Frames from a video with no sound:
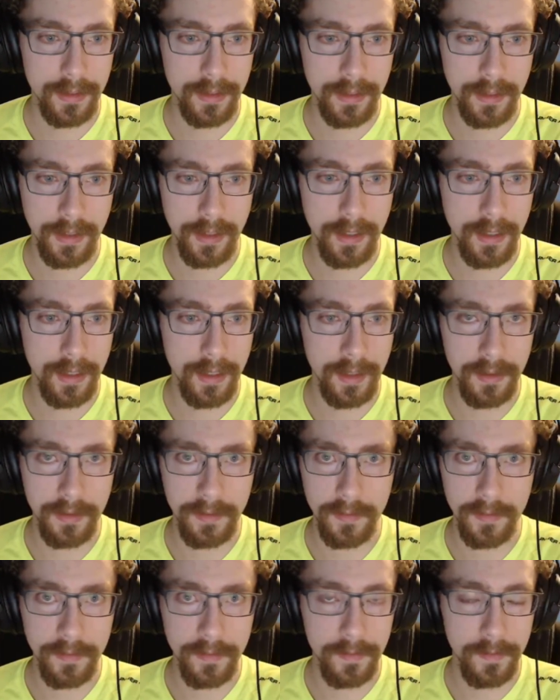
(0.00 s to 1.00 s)
on,
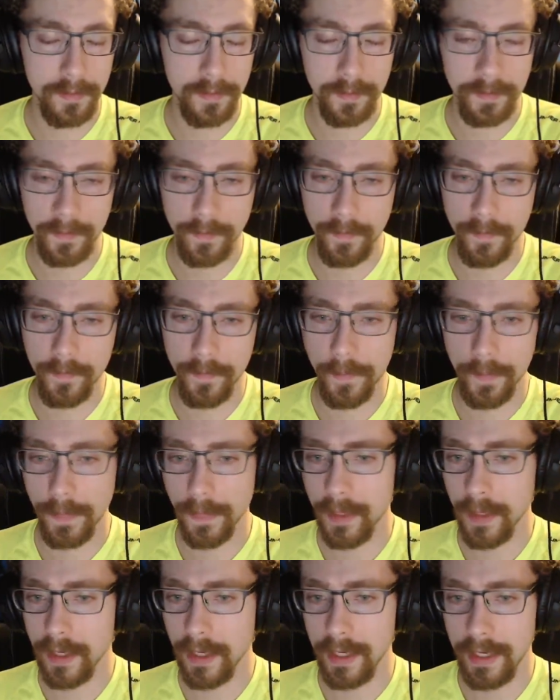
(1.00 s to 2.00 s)

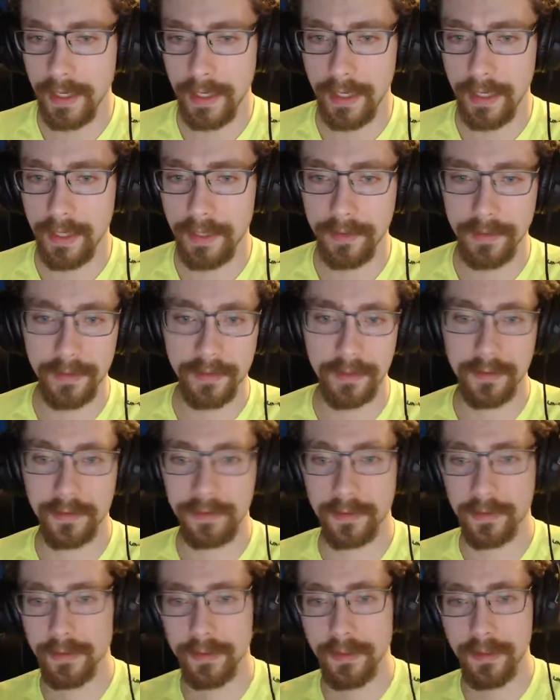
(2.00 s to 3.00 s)
I don't know,
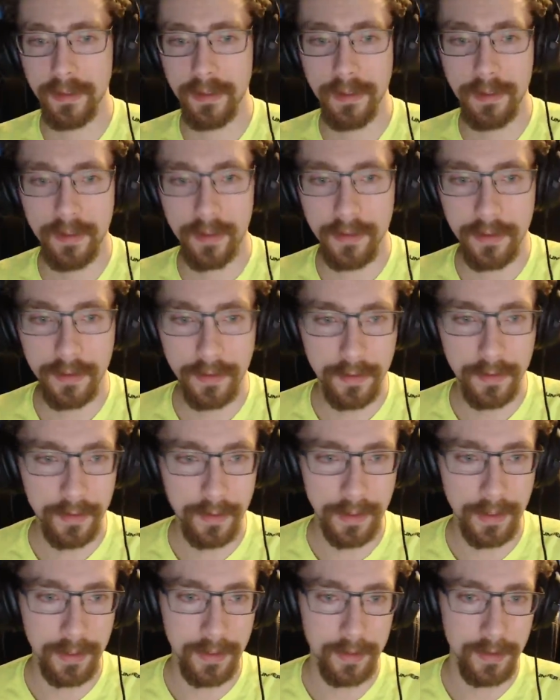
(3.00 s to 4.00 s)

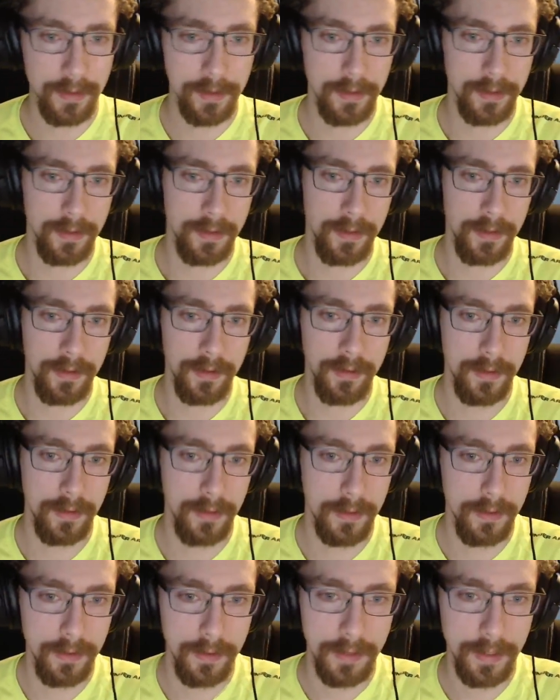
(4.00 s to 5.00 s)
that
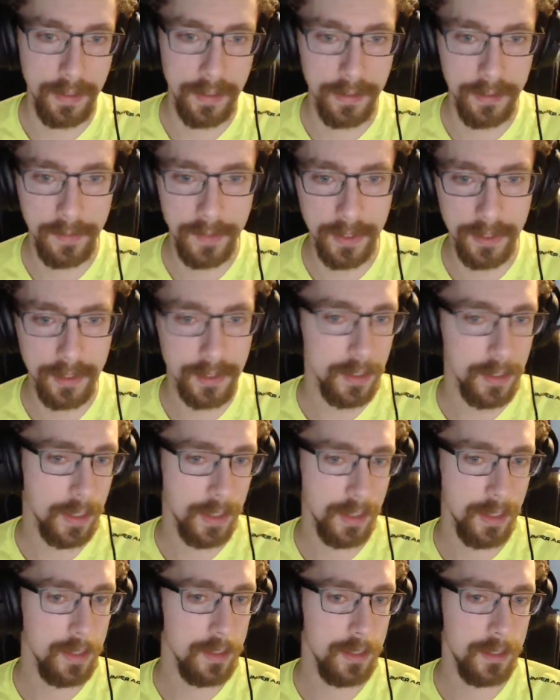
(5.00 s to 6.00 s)
tells me
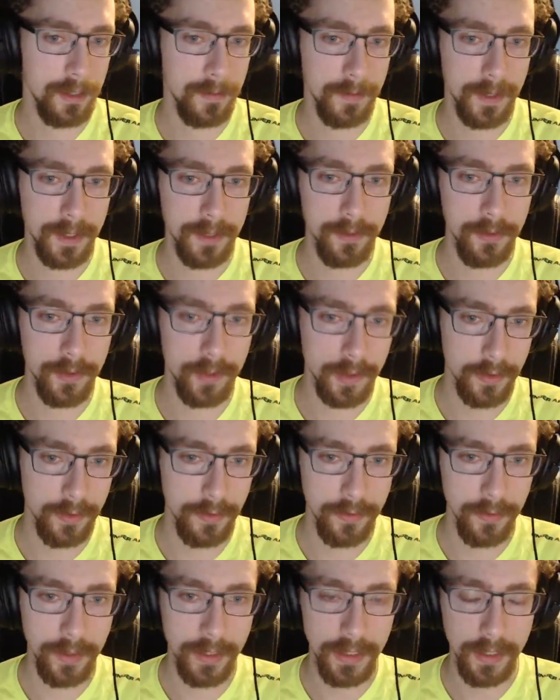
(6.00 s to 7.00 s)
at least something to a
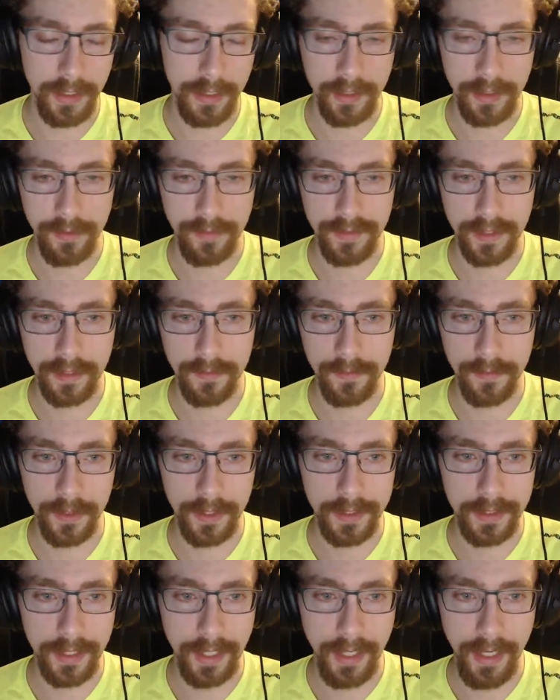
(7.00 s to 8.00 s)
degree. If
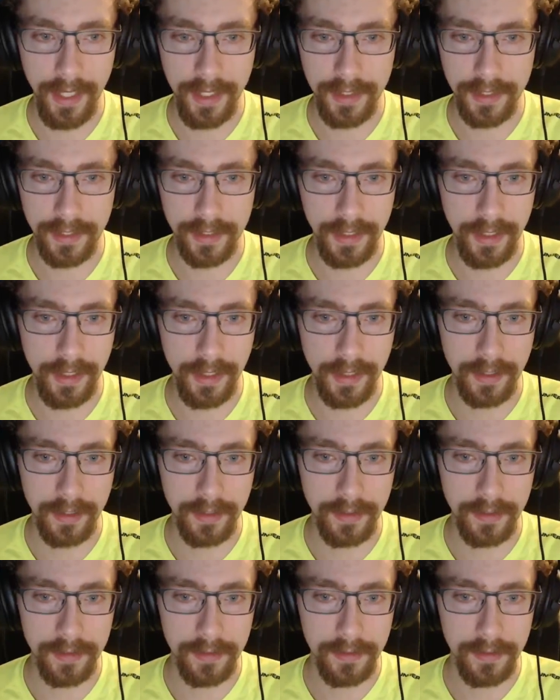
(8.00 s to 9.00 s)
somebody's hesitating
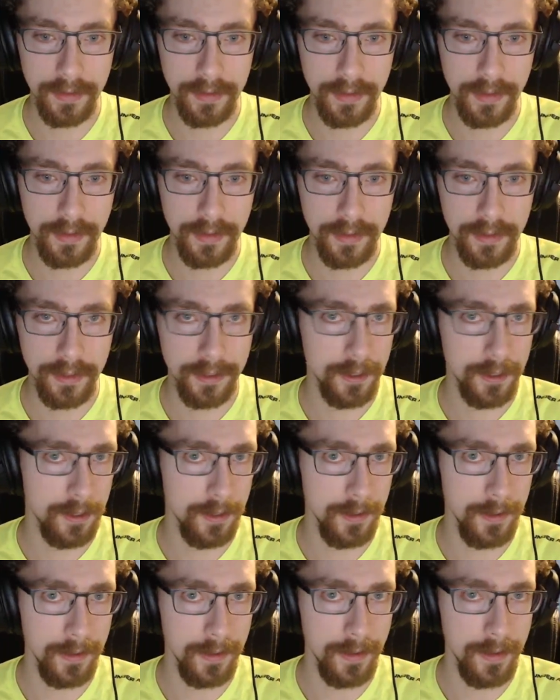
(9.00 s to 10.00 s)
on
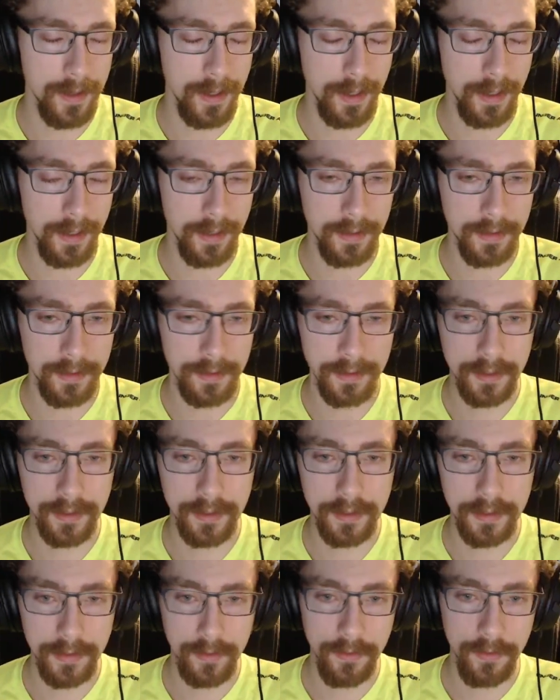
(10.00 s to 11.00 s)
certain things,
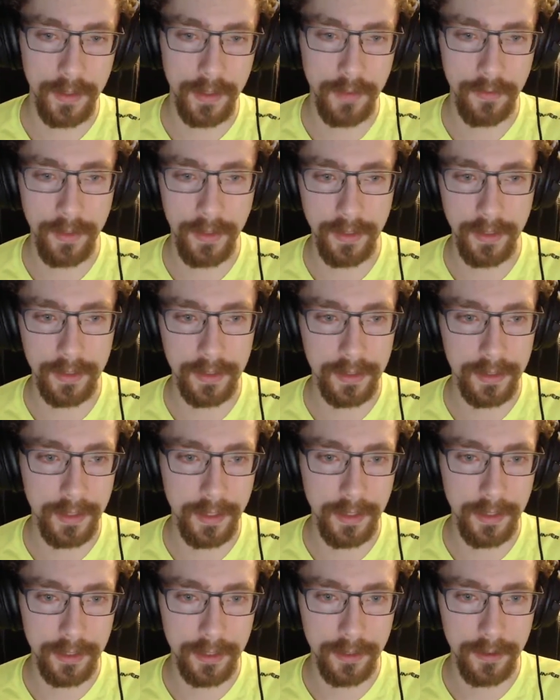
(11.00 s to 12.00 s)
not willing to say
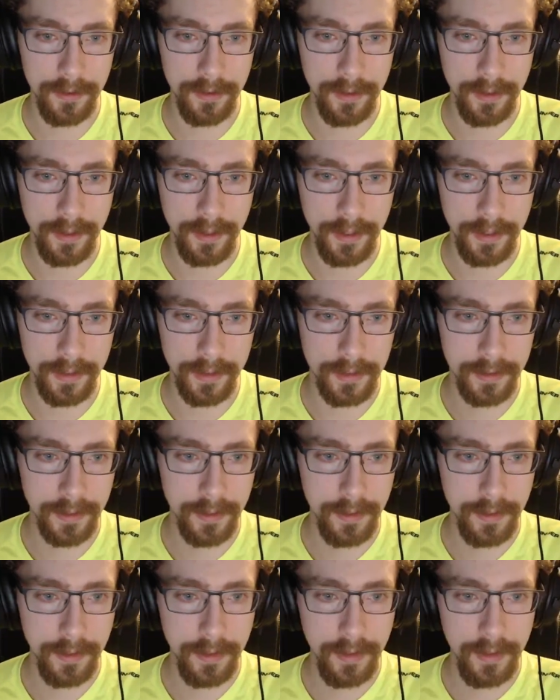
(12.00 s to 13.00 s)
certain things,
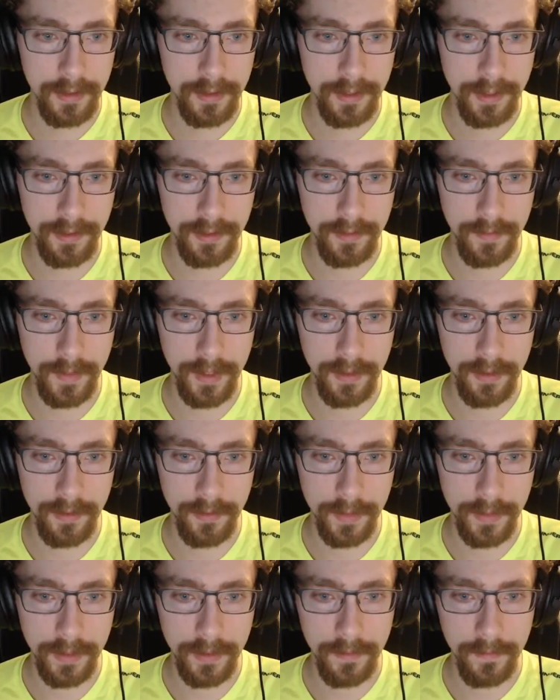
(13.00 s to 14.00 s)
it tells me a little
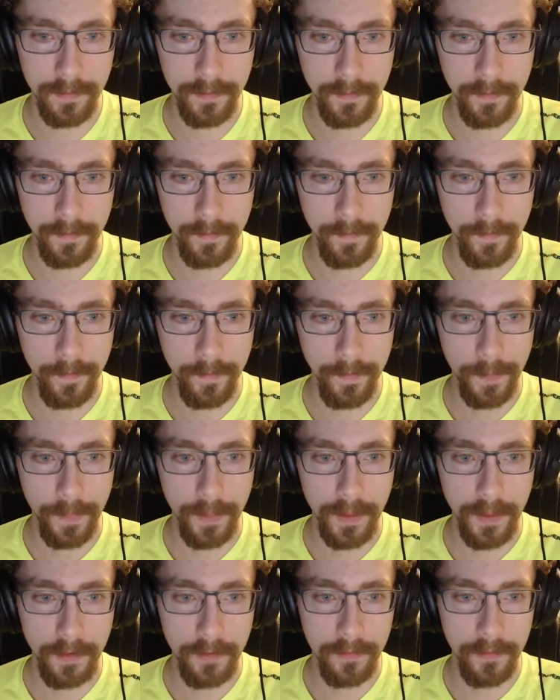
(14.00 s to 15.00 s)
bit.
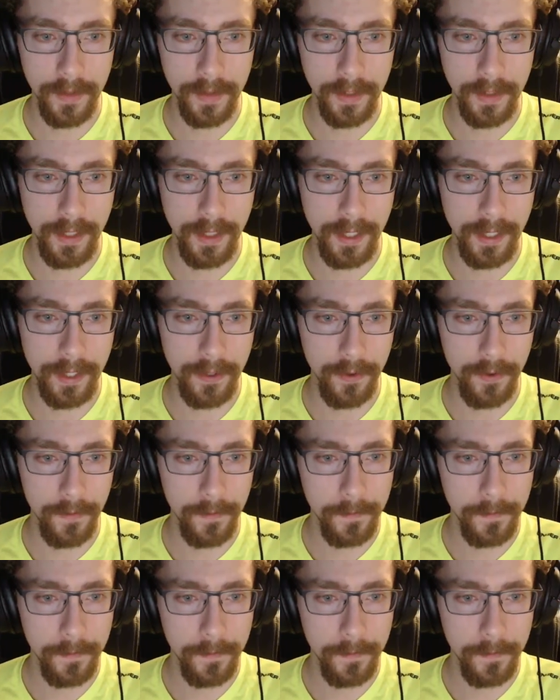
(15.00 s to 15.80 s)
But anyhow,